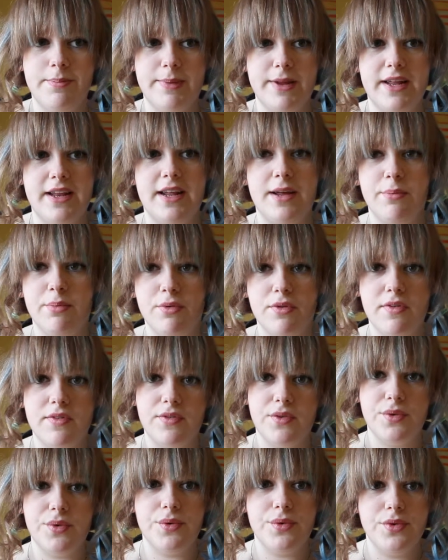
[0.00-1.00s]
be an April
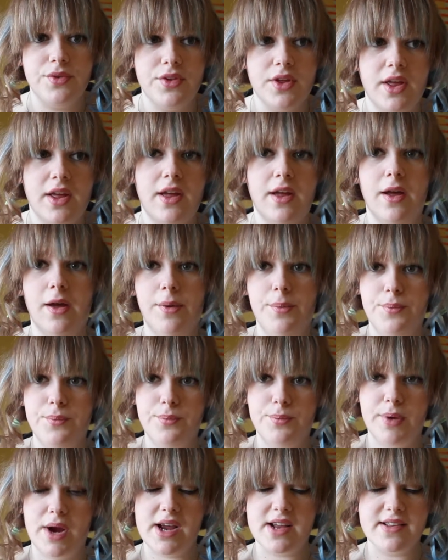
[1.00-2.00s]
Fool's
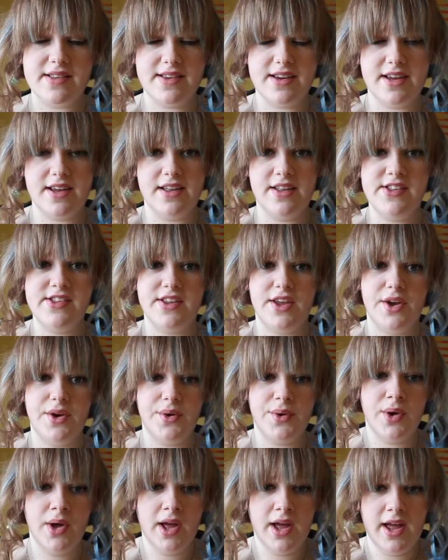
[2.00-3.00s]
prankster,
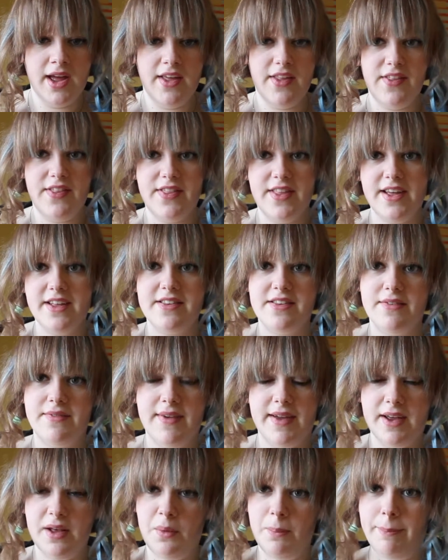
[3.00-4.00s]
so that's a
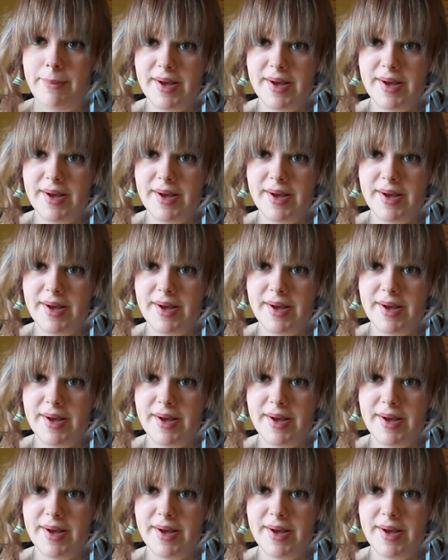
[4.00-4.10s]
fail.